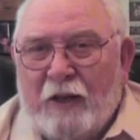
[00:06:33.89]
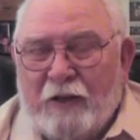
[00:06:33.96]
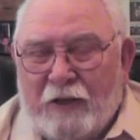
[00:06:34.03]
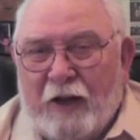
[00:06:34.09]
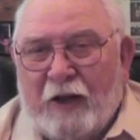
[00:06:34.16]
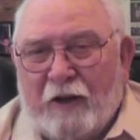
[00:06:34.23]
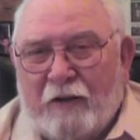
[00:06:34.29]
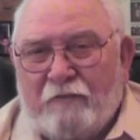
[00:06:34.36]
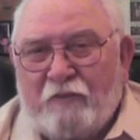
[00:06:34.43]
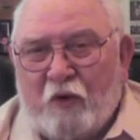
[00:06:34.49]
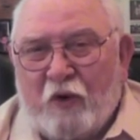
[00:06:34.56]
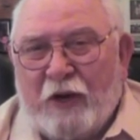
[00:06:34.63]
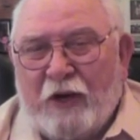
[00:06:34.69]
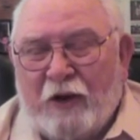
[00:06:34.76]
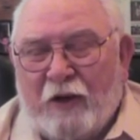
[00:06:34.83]
Yeah,
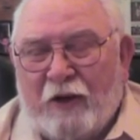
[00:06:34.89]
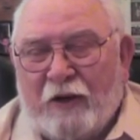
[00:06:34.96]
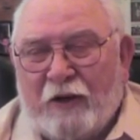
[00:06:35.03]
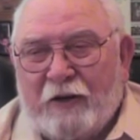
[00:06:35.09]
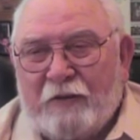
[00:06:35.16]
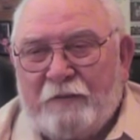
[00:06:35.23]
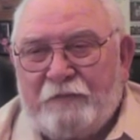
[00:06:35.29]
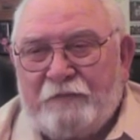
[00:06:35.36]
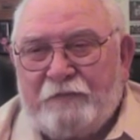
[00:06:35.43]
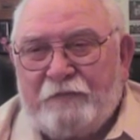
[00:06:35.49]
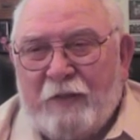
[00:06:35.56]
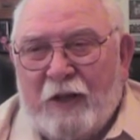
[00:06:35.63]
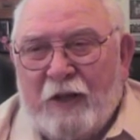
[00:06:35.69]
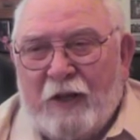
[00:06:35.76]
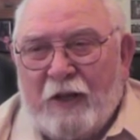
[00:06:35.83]
marine lawyer.
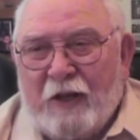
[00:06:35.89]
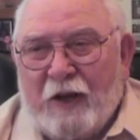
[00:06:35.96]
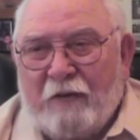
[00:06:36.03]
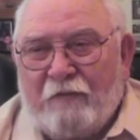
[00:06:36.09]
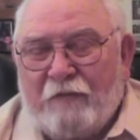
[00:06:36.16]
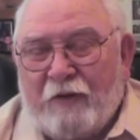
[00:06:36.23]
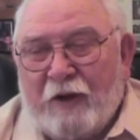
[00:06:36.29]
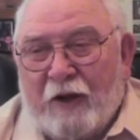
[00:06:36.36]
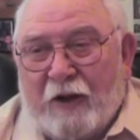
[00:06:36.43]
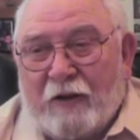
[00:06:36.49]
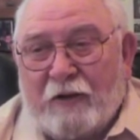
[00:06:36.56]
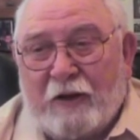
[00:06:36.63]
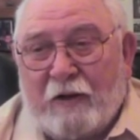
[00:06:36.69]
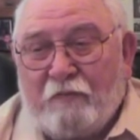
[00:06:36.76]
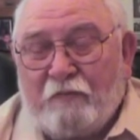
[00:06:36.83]
I
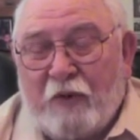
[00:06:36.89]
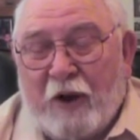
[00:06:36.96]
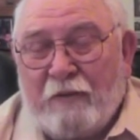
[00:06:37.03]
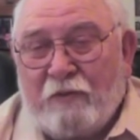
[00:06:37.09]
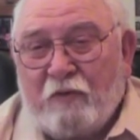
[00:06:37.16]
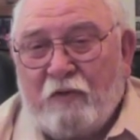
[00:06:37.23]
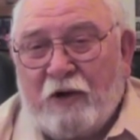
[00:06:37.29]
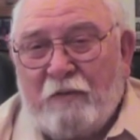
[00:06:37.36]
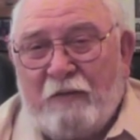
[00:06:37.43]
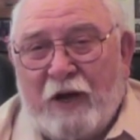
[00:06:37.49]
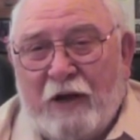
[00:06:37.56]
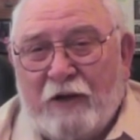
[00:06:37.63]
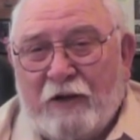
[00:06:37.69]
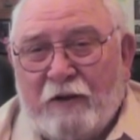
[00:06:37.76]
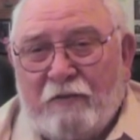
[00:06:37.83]
probably would have
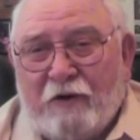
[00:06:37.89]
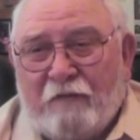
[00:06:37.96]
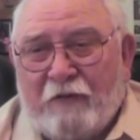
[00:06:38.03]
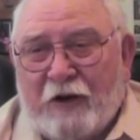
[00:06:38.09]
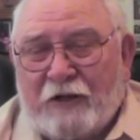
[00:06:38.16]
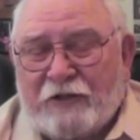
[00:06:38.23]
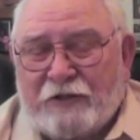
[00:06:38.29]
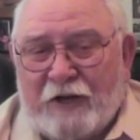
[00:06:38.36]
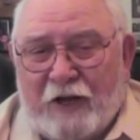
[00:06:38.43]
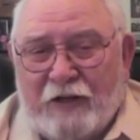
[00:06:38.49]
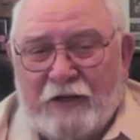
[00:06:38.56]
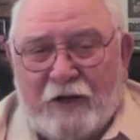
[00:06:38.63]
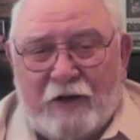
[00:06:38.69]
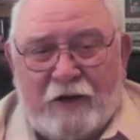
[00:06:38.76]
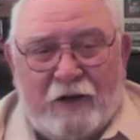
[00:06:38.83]
made a good one if I'd have
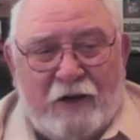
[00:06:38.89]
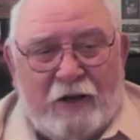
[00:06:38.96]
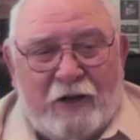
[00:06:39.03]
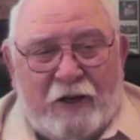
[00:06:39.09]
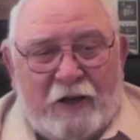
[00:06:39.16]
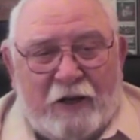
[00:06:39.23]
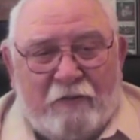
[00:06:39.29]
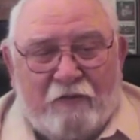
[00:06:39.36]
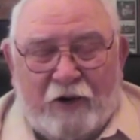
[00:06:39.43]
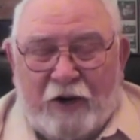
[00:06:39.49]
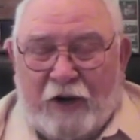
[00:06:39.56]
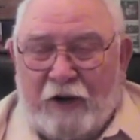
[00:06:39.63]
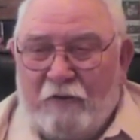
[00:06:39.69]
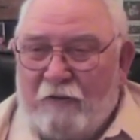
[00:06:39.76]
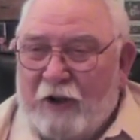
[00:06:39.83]
stayed there. But
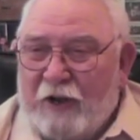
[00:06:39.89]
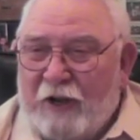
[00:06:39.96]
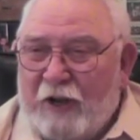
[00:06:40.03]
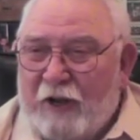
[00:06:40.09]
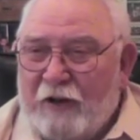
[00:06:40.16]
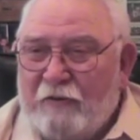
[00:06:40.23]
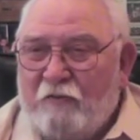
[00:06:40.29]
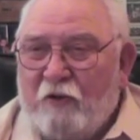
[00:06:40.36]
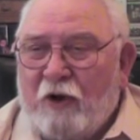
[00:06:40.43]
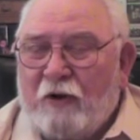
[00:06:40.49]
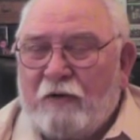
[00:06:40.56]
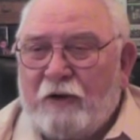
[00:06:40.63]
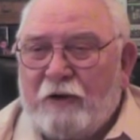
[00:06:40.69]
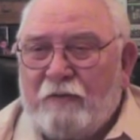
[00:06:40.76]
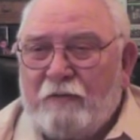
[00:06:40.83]
anyway, I
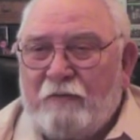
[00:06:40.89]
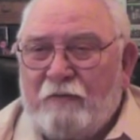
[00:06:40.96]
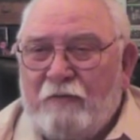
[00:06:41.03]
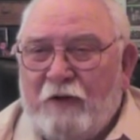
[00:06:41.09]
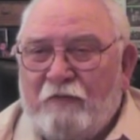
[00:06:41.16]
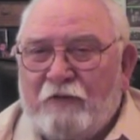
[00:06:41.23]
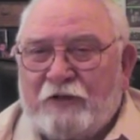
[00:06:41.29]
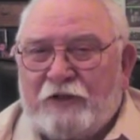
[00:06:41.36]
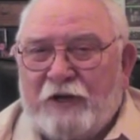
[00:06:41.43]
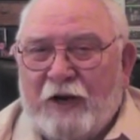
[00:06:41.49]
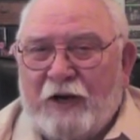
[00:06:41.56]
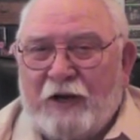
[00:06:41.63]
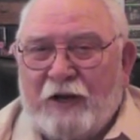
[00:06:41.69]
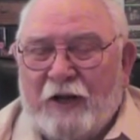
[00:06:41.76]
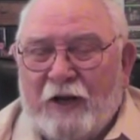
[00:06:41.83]
enrolled at Memphis
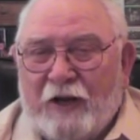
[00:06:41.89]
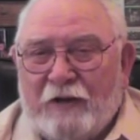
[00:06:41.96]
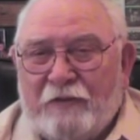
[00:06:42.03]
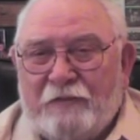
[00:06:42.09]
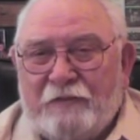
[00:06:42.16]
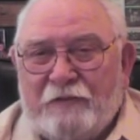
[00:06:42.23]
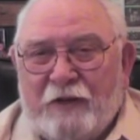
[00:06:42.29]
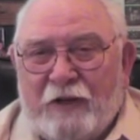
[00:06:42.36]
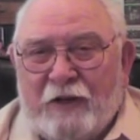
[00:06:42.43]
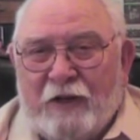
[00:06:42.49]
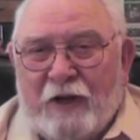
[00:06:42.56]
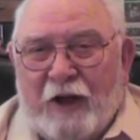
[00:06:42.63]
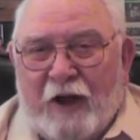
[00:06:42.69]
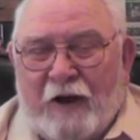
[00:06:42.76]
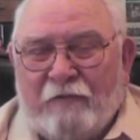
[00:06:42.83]
State again
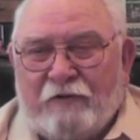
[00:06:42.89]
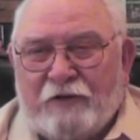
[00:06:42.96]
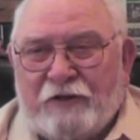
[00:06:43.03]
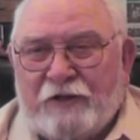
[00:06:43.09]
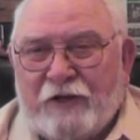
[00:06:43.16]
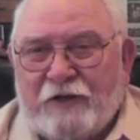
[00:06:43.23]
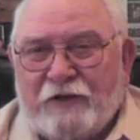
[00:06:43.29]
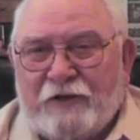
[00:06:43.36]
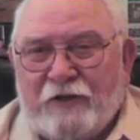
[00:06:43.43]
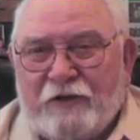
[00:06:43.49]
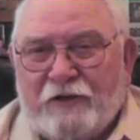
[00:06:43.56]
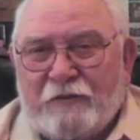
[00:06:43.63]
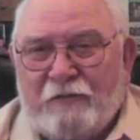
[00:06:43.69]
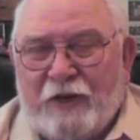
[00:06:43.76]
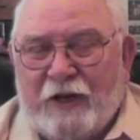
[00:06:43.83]
after 6
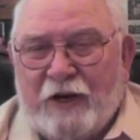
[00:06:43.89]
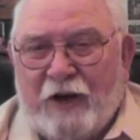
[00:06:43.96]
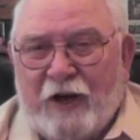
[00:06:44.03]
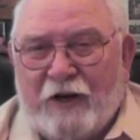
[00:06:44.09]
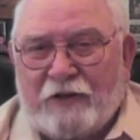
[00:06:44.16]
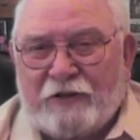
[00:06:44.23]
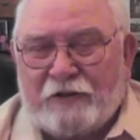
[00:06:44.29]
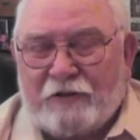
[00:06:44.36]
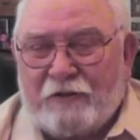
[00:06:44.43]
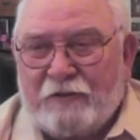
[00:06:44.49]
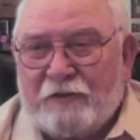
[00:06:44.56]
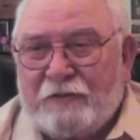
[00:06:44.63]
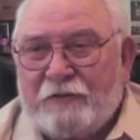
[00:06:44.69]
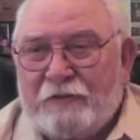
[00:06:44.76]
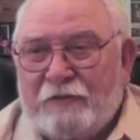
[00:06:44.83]
years of being out of
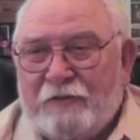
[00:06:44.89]
school.